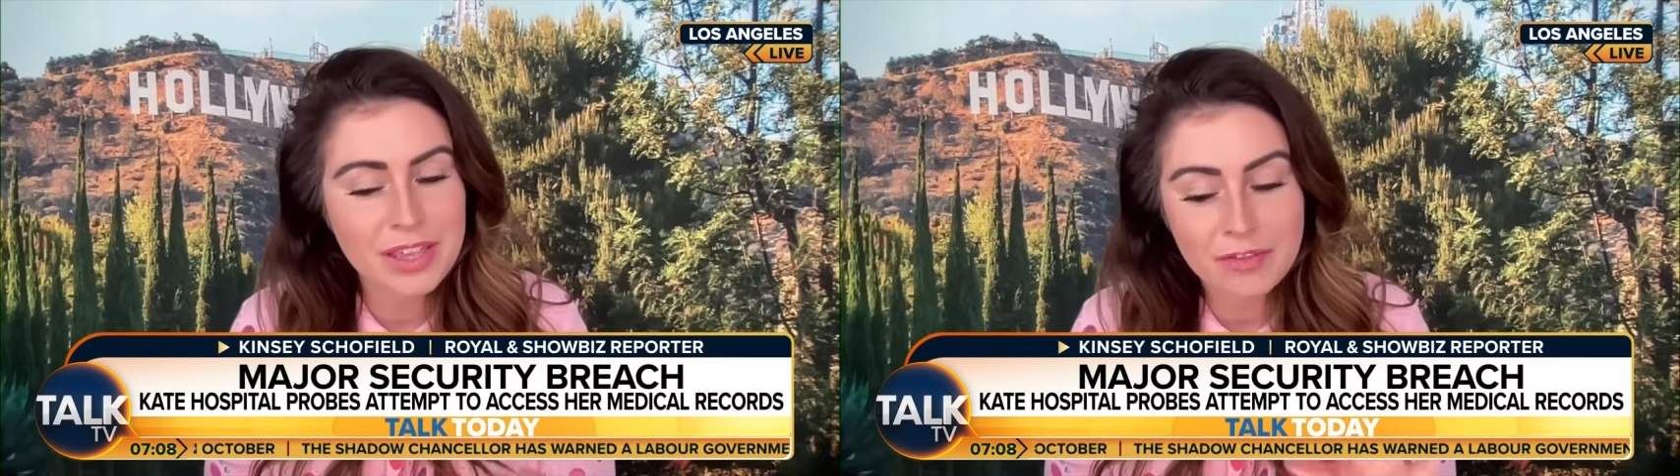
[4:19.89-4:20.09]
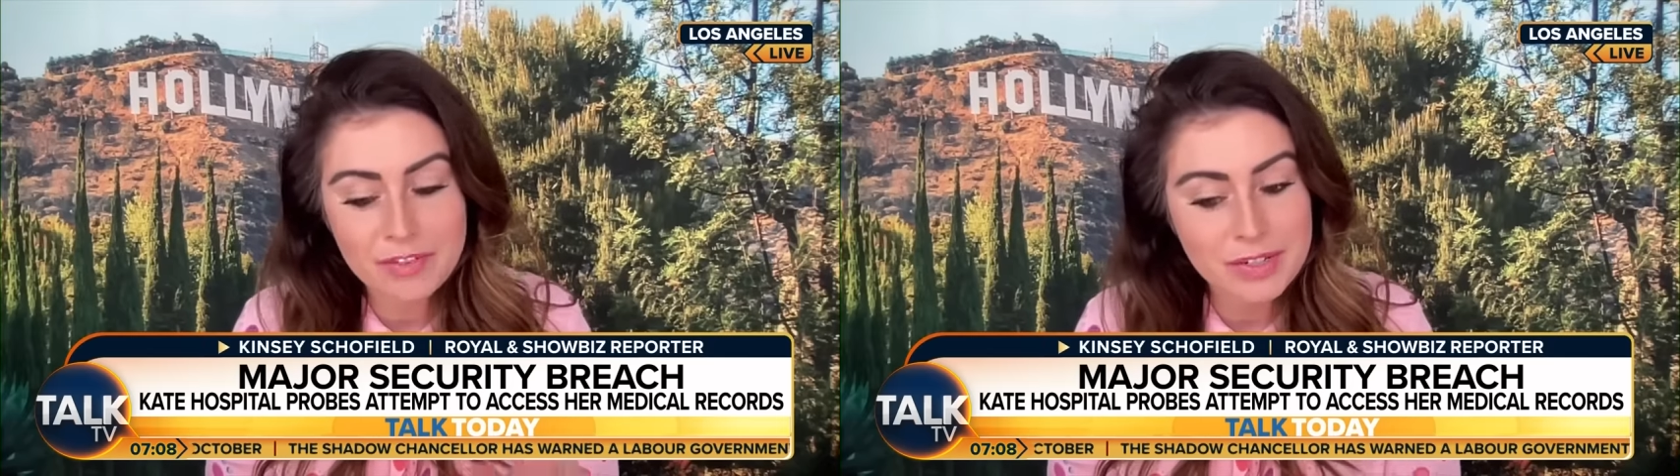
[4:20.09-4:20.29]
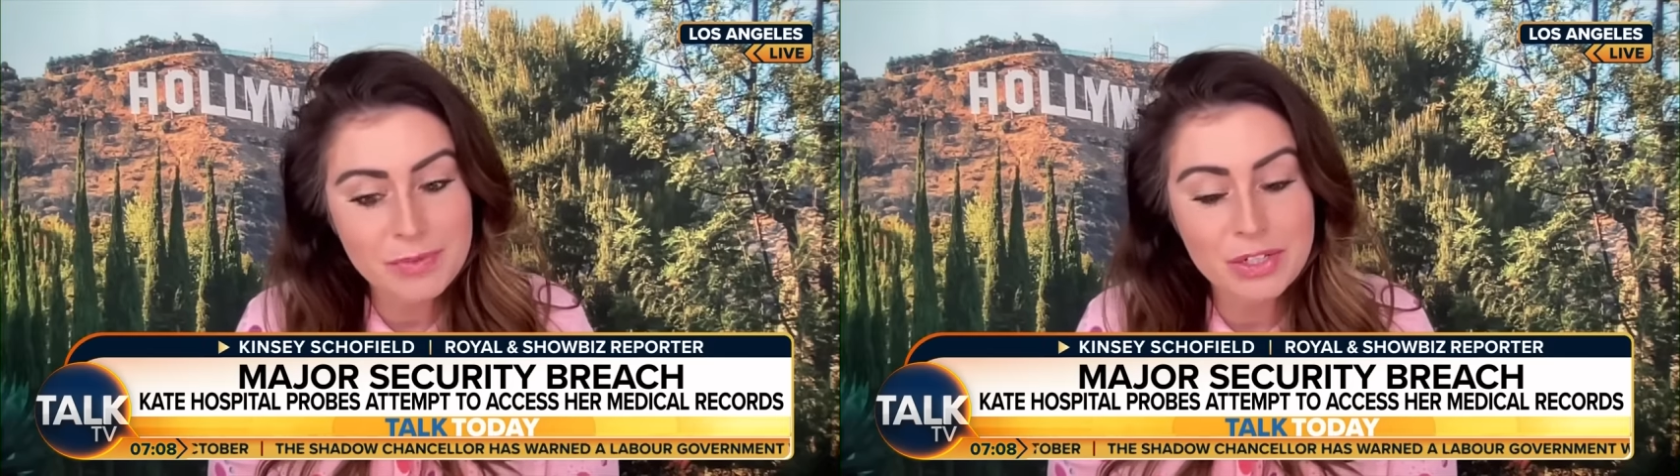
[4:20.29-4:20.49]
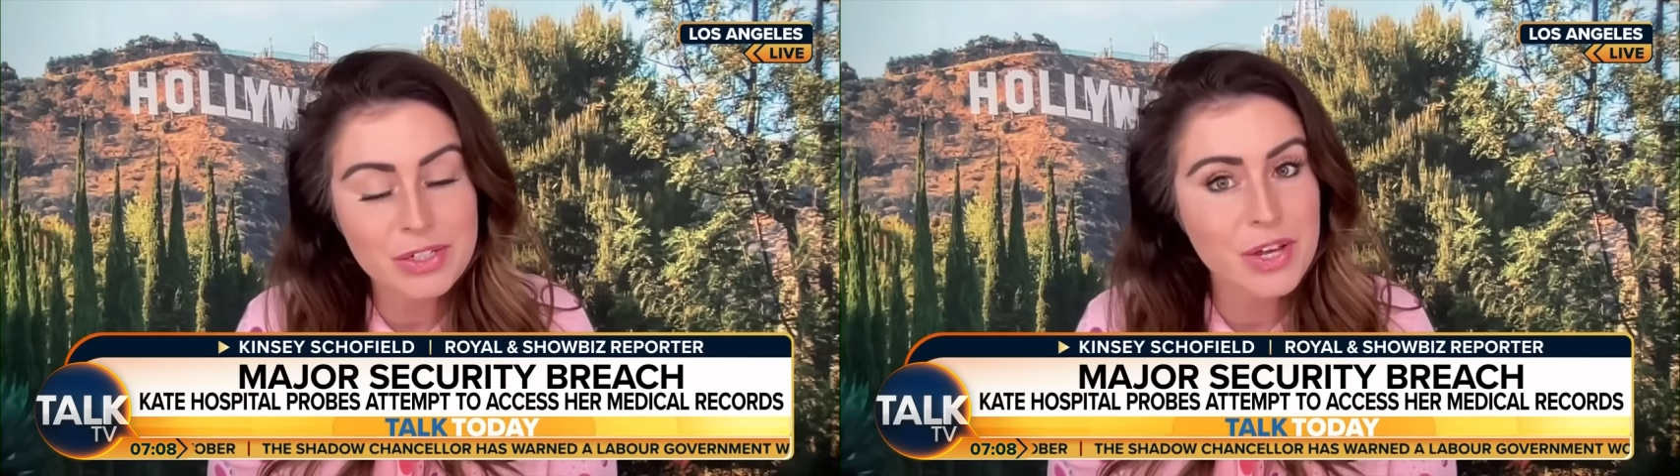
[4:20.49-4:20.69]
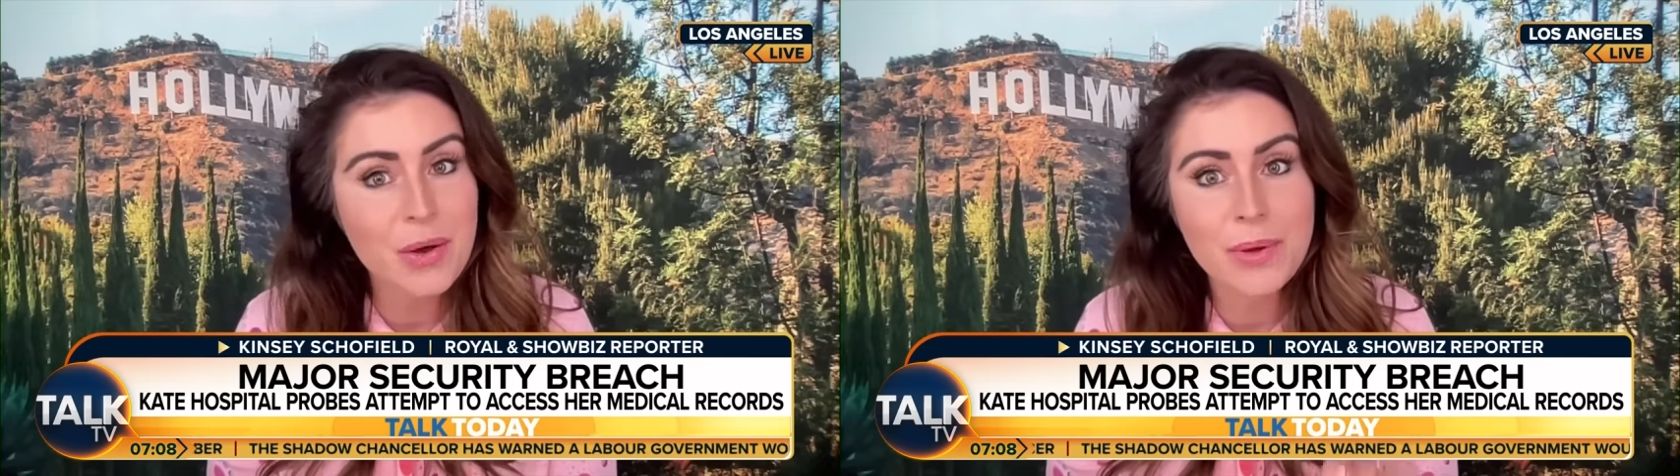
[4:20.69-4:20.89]
they've dipped their
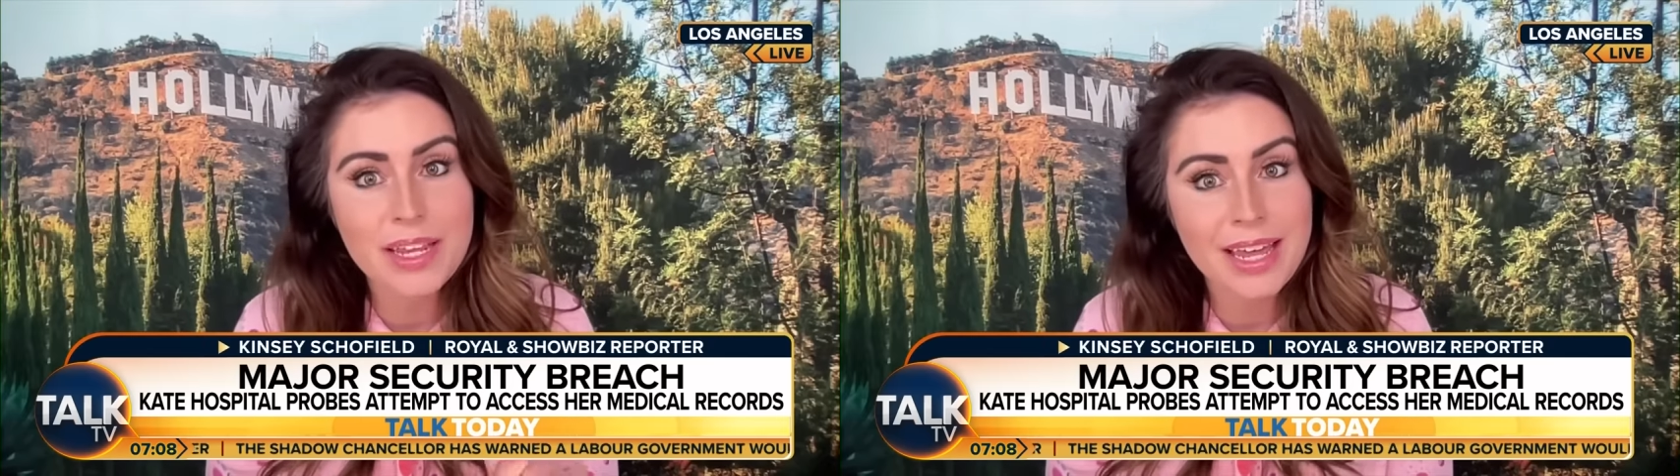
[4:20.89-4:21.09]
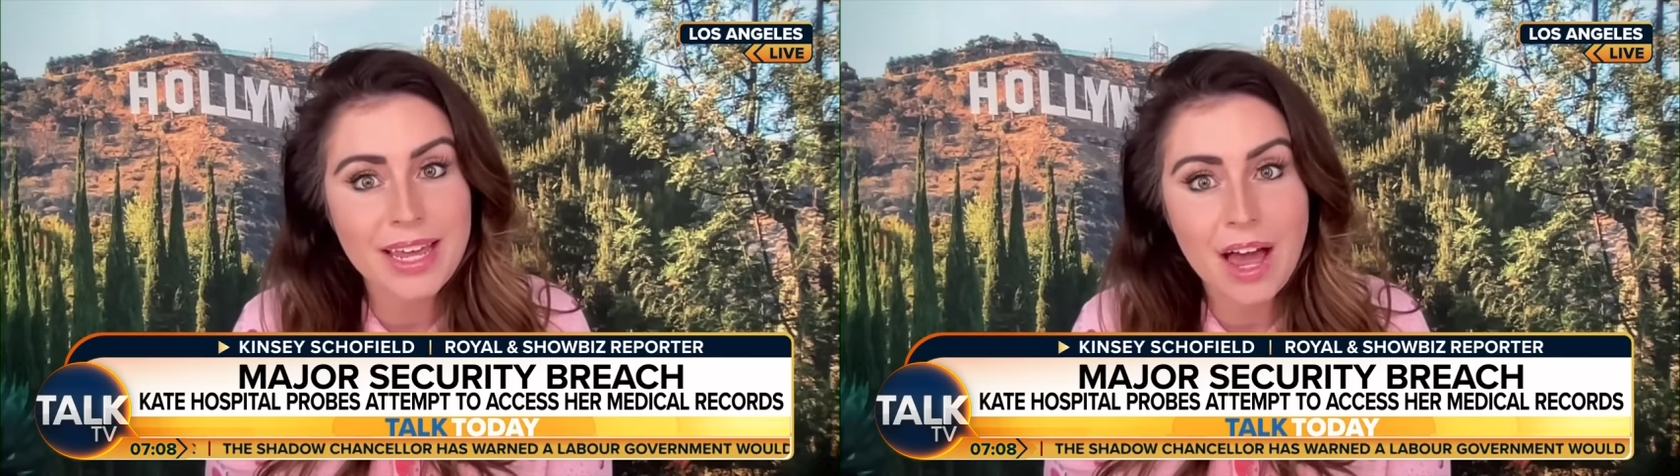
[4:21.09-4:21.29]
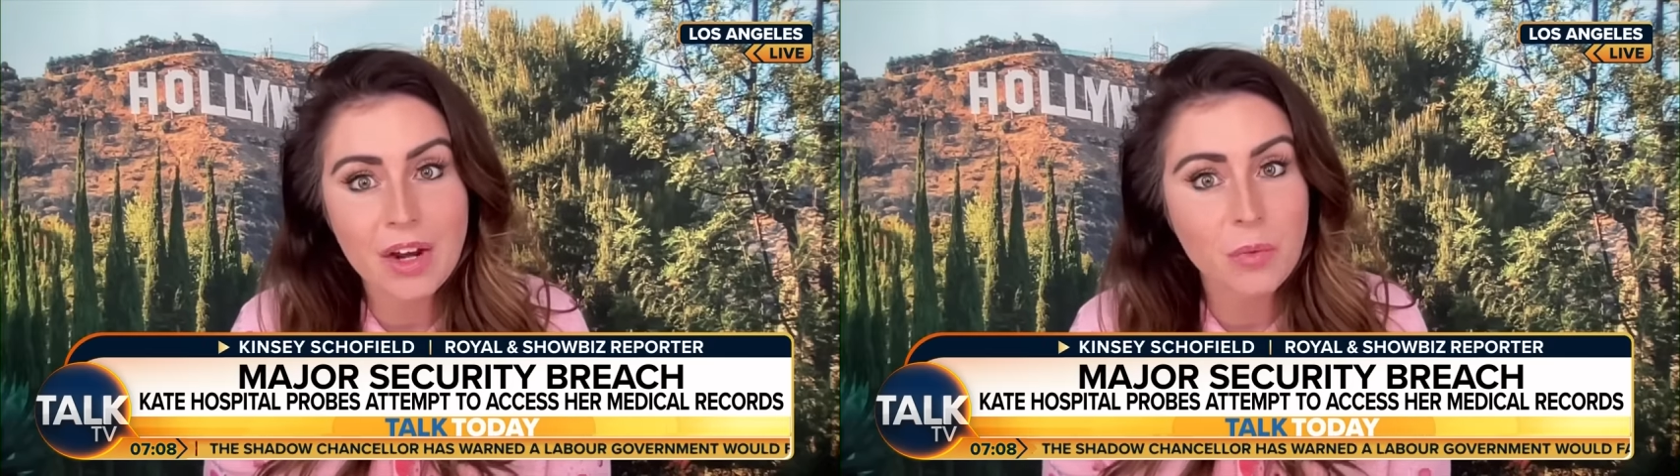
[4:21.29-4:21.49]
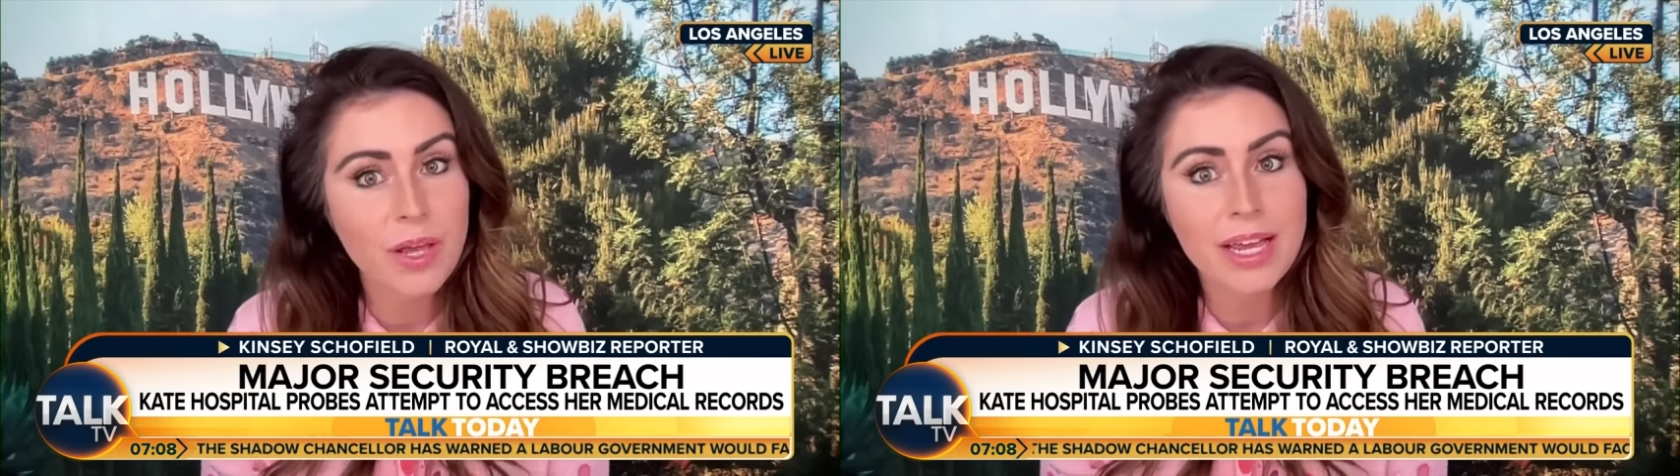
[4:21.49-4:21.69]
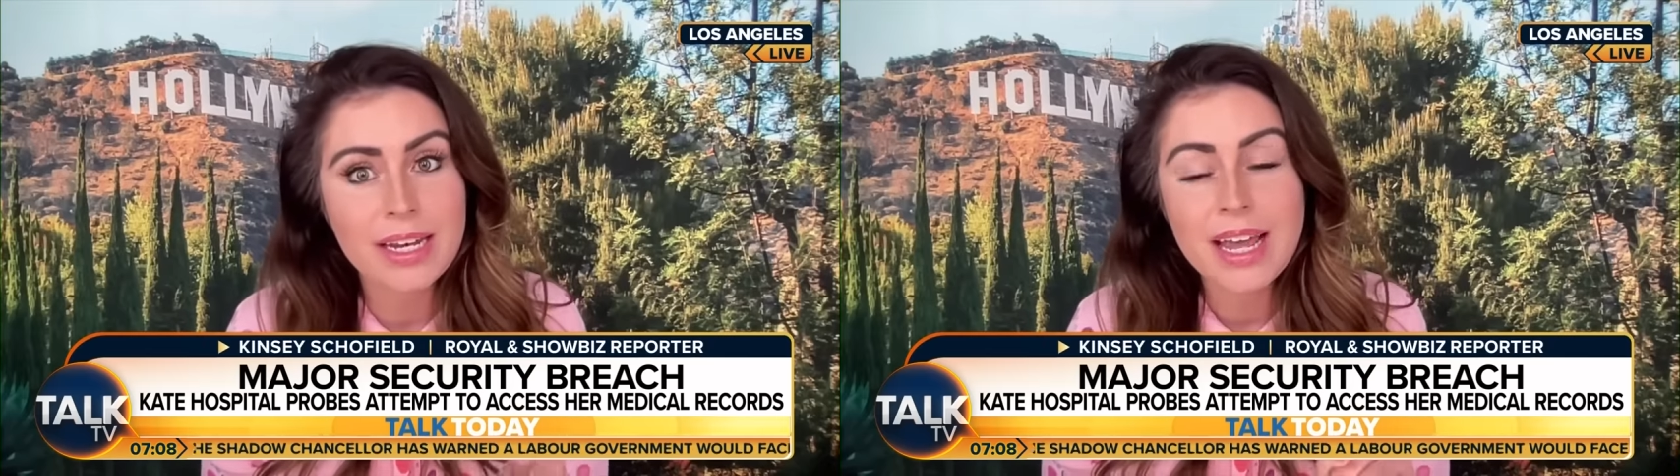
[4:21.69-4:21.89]
toe in, they got to
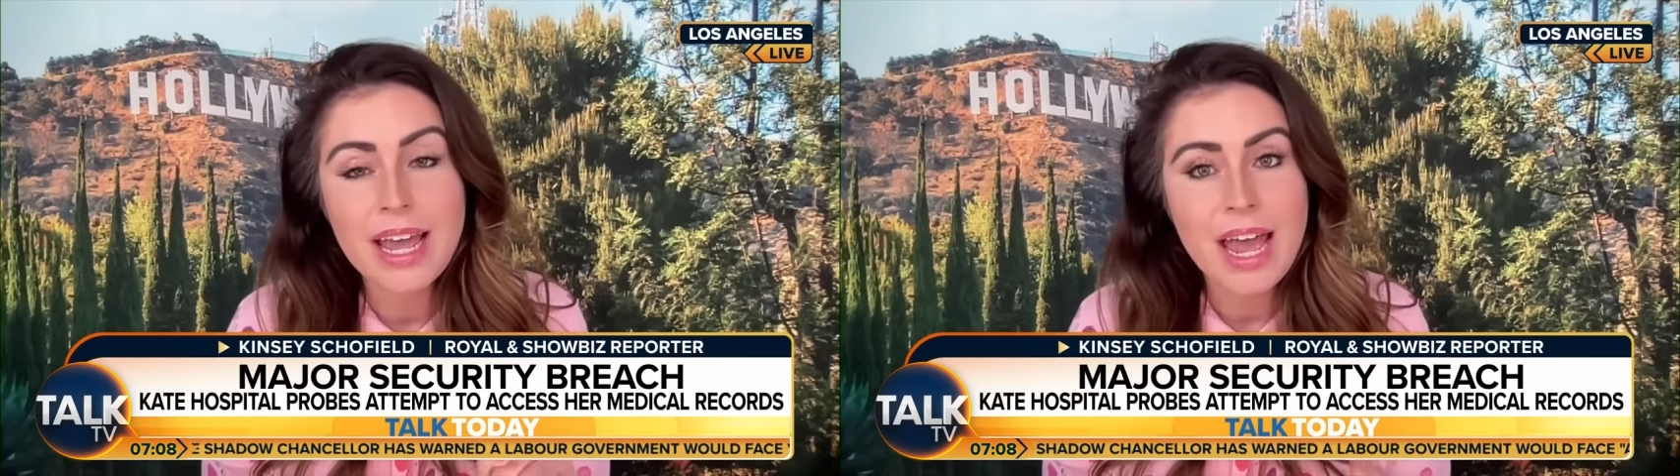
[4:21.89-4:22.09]
win,